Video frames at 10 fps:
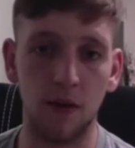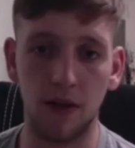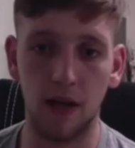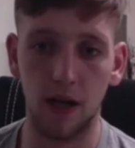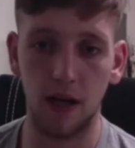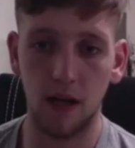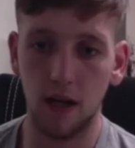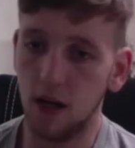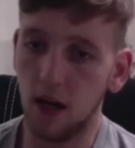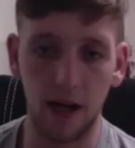
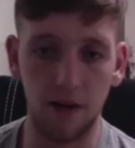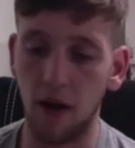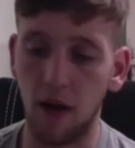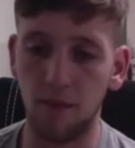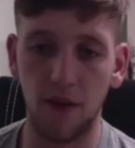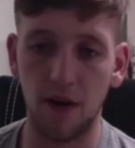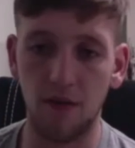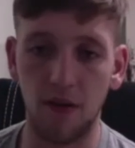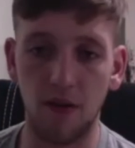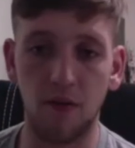And I'm very,
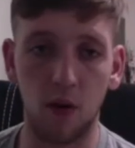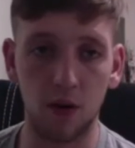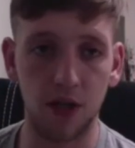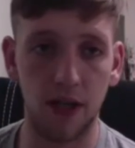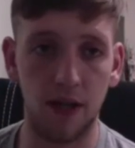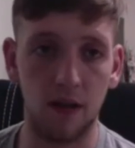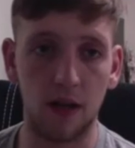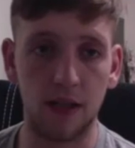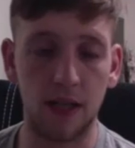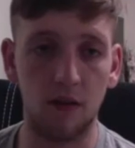very fortunate and
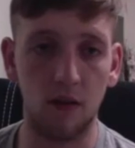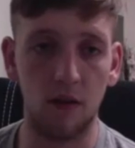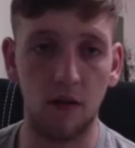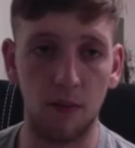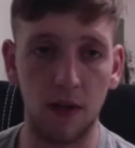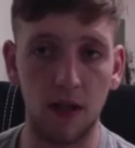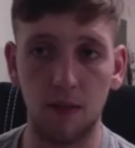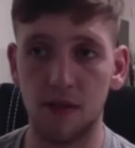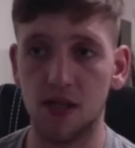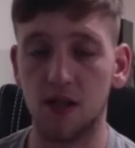lucky to be in the
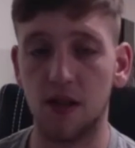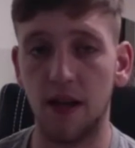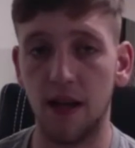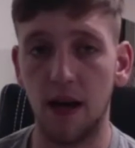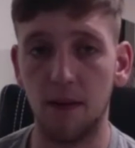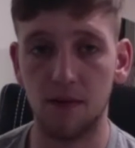position that I am.